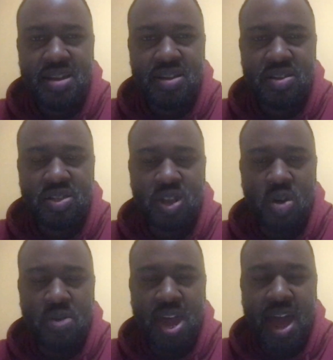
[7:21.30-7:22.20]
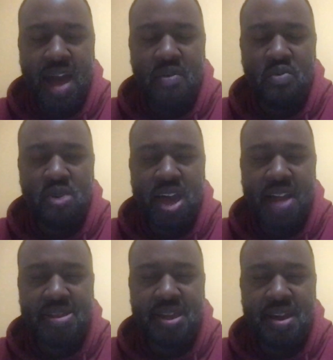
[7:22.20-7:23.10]
So now we
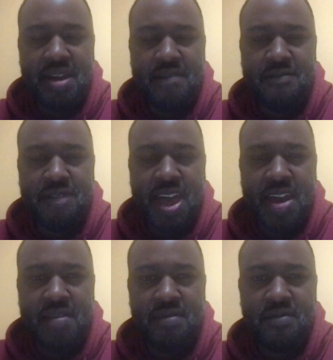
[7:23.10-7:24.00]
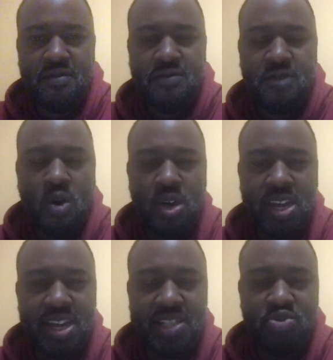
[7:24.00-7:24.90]
got the event
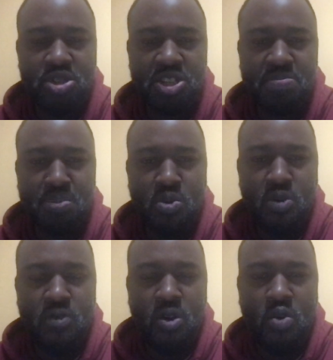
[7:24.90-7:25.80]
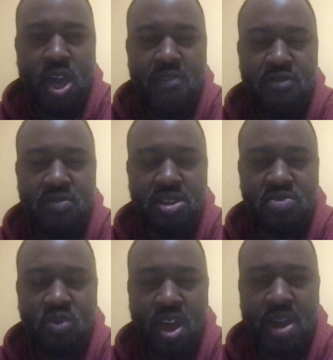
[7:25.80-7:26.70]
focus, which is move away from the
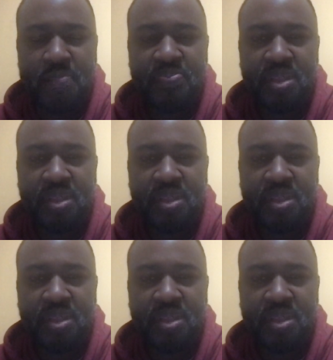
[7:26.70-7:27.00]
thread.